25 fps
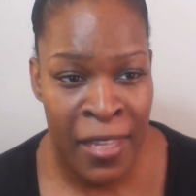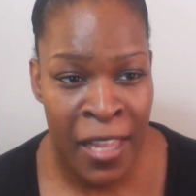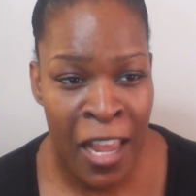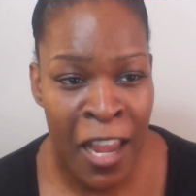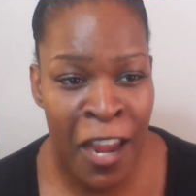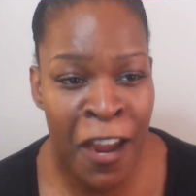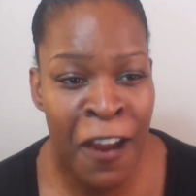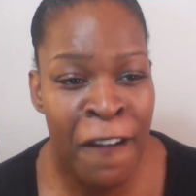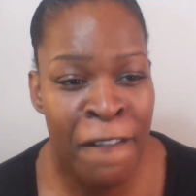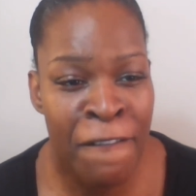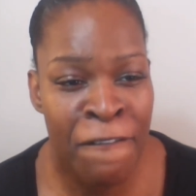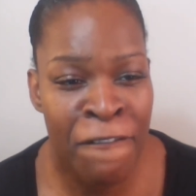
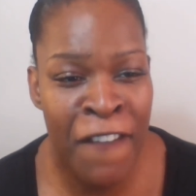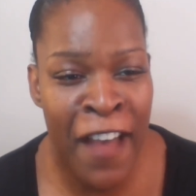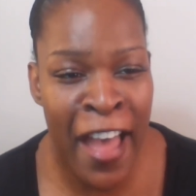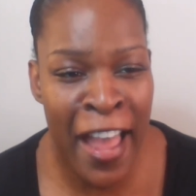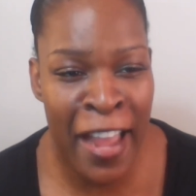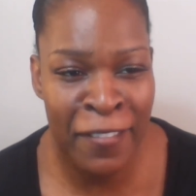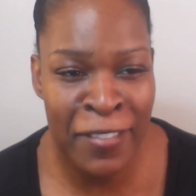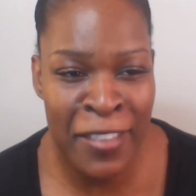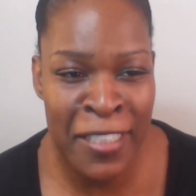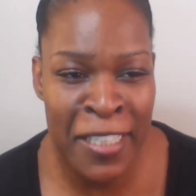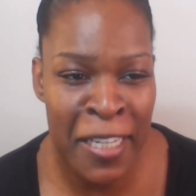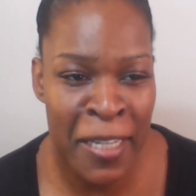Here are
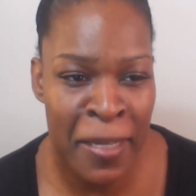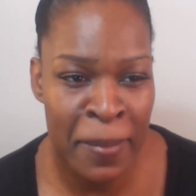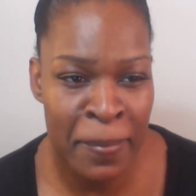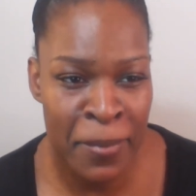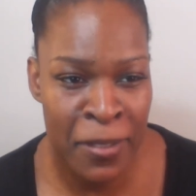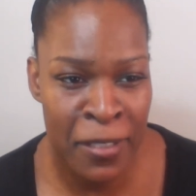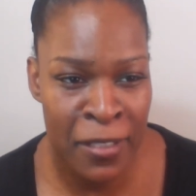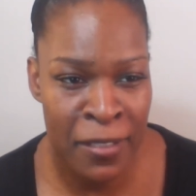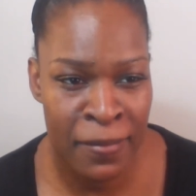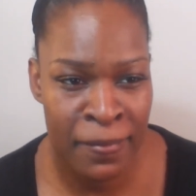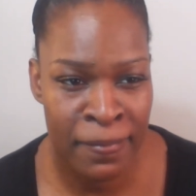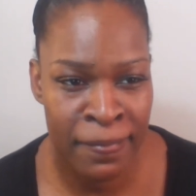5
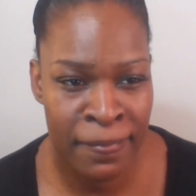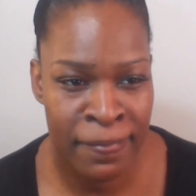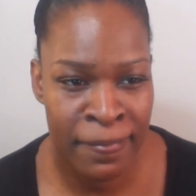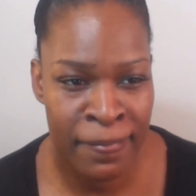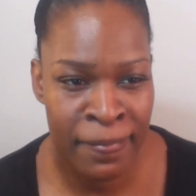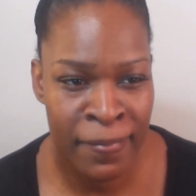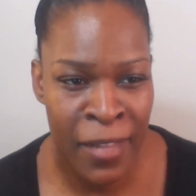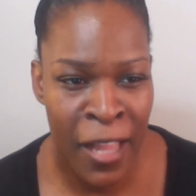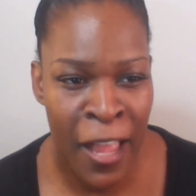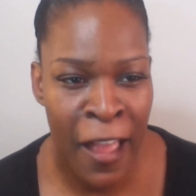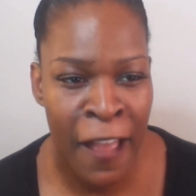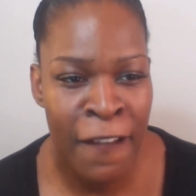tips.
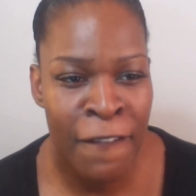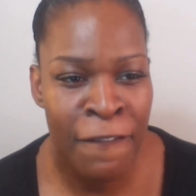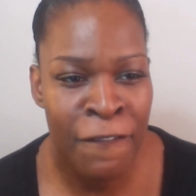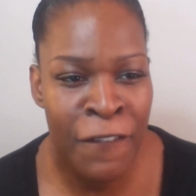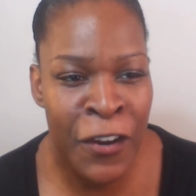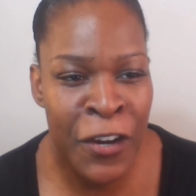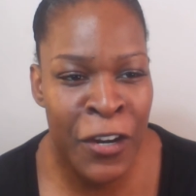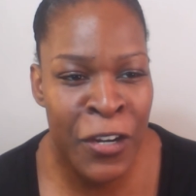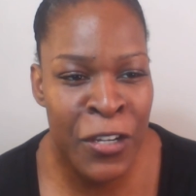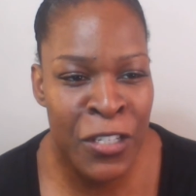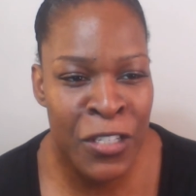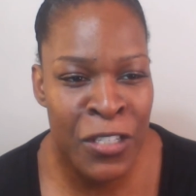
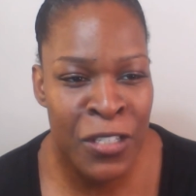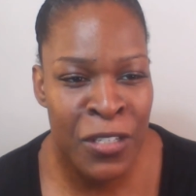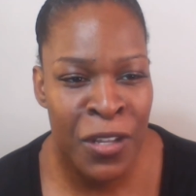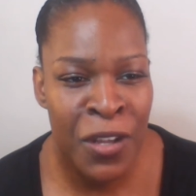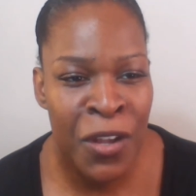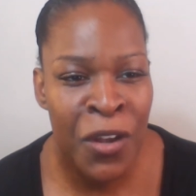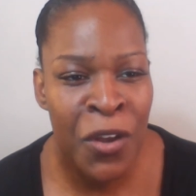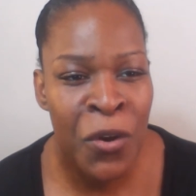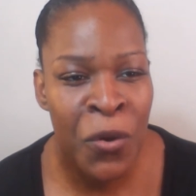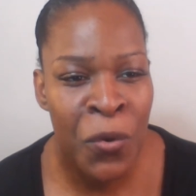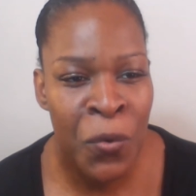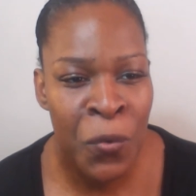First,
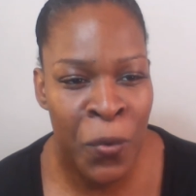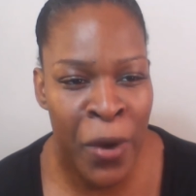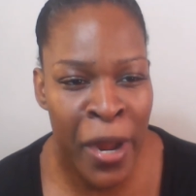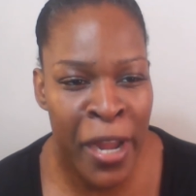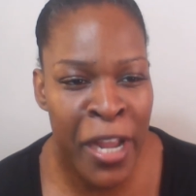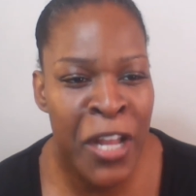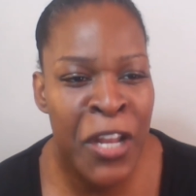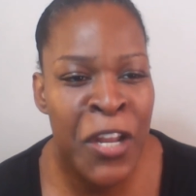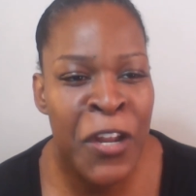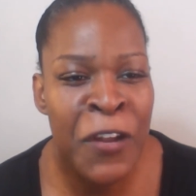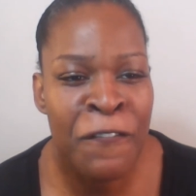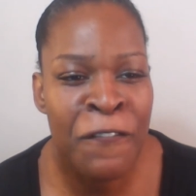
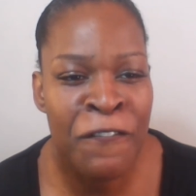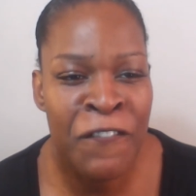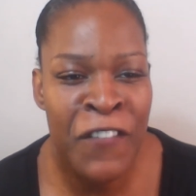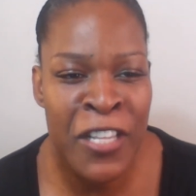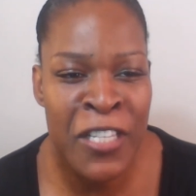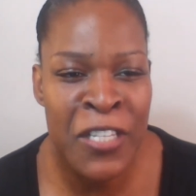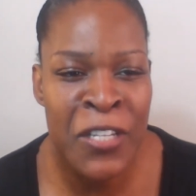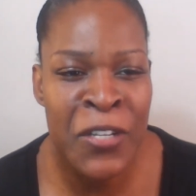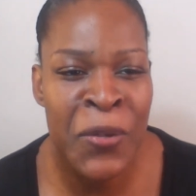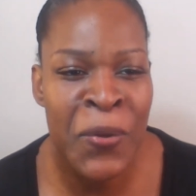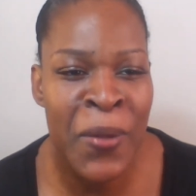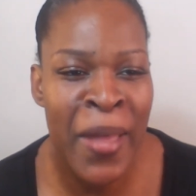regular
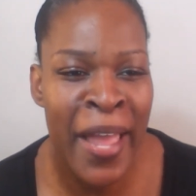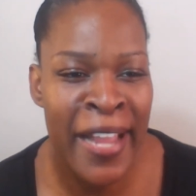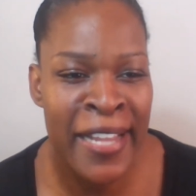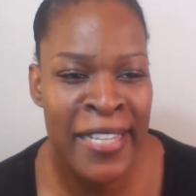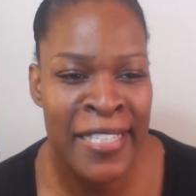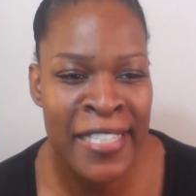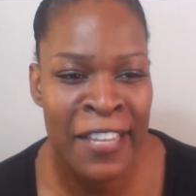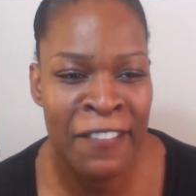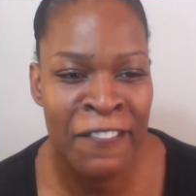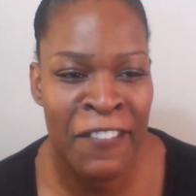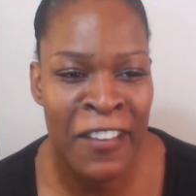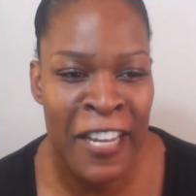physical
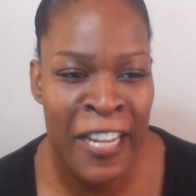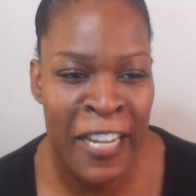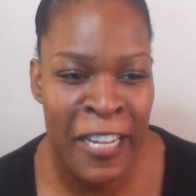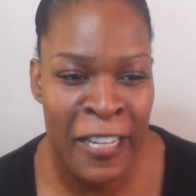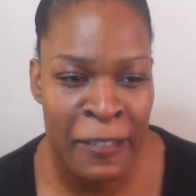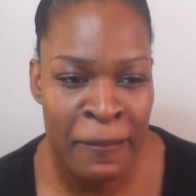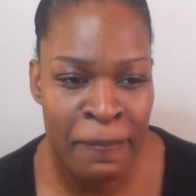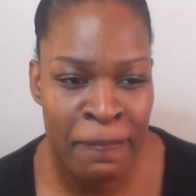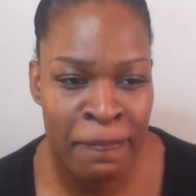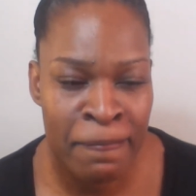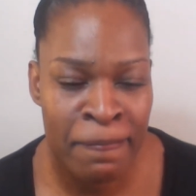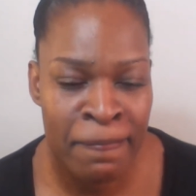activity.
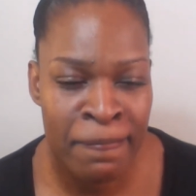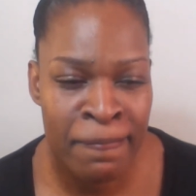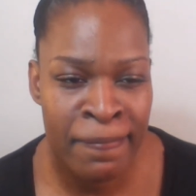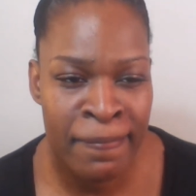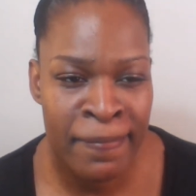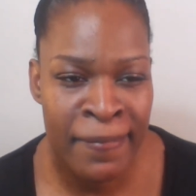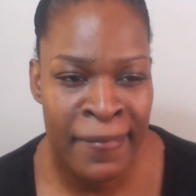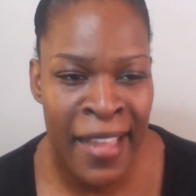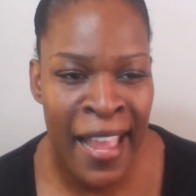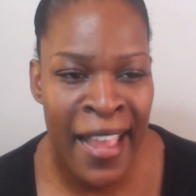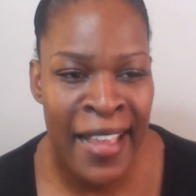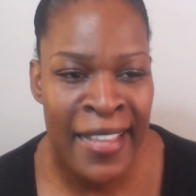
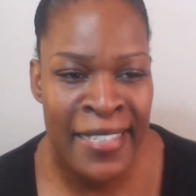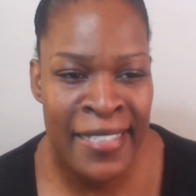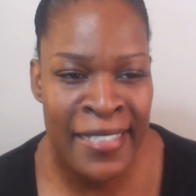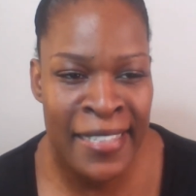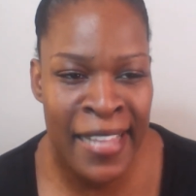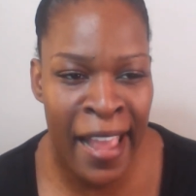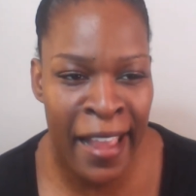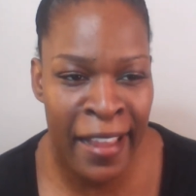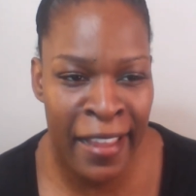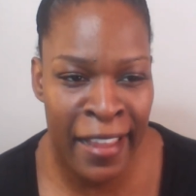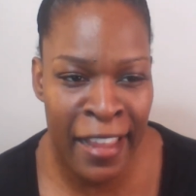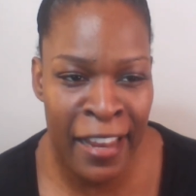
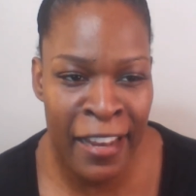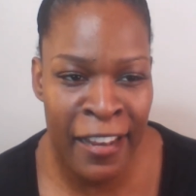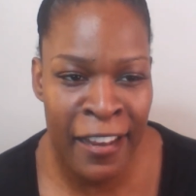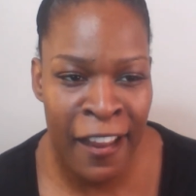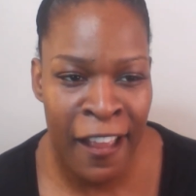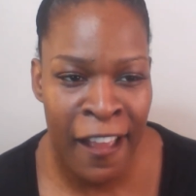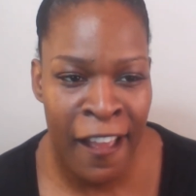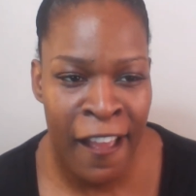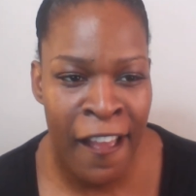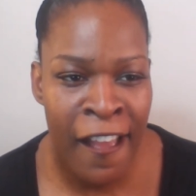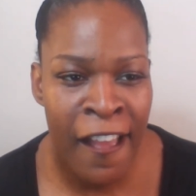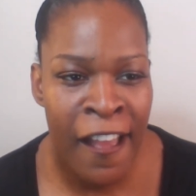Second,
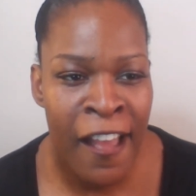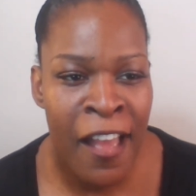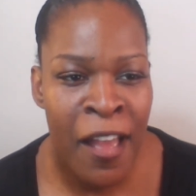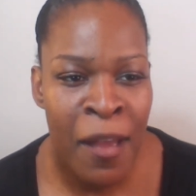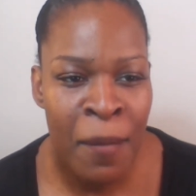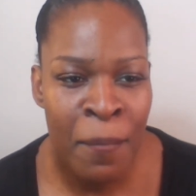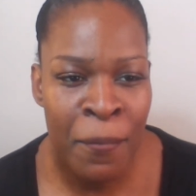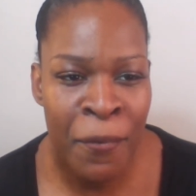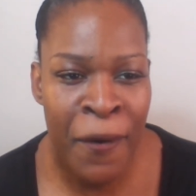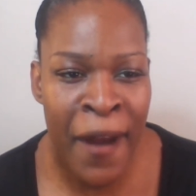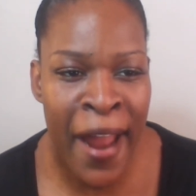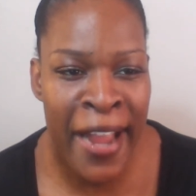
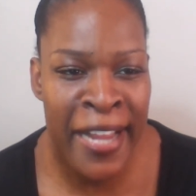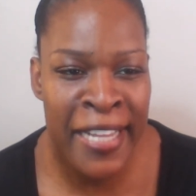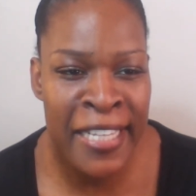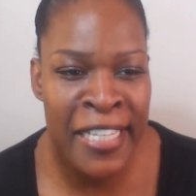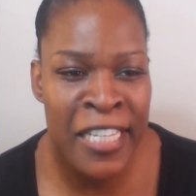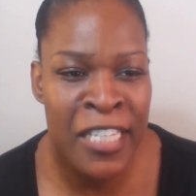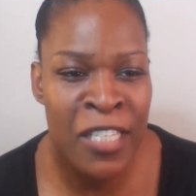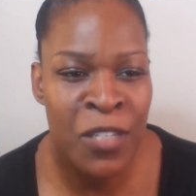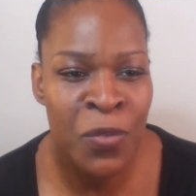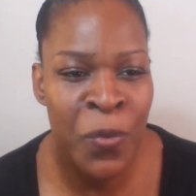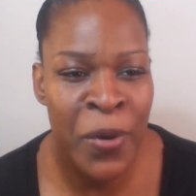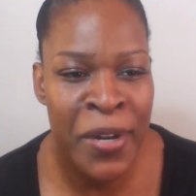
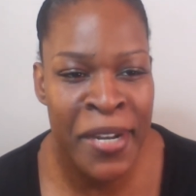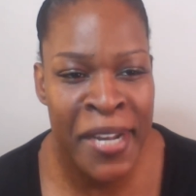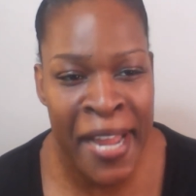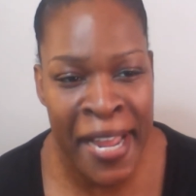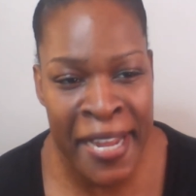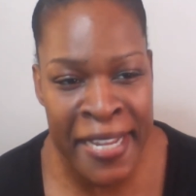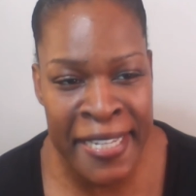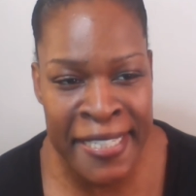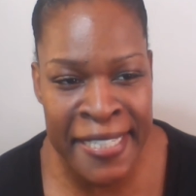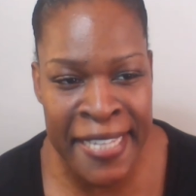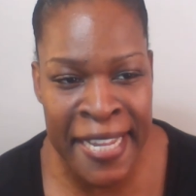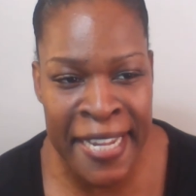practice
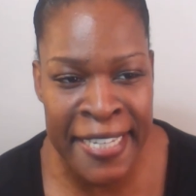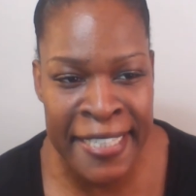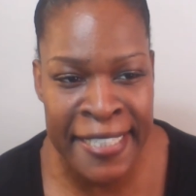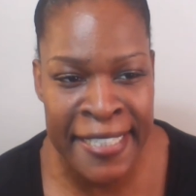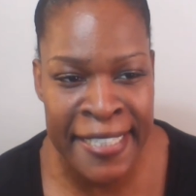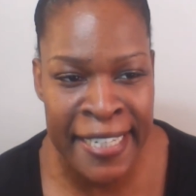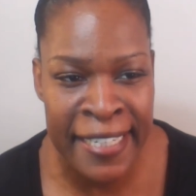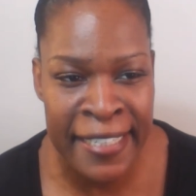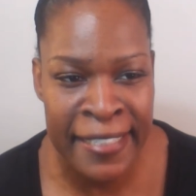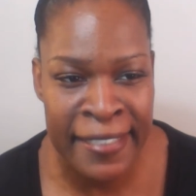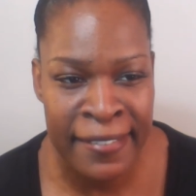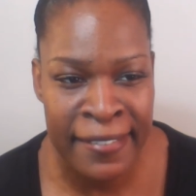relaxation.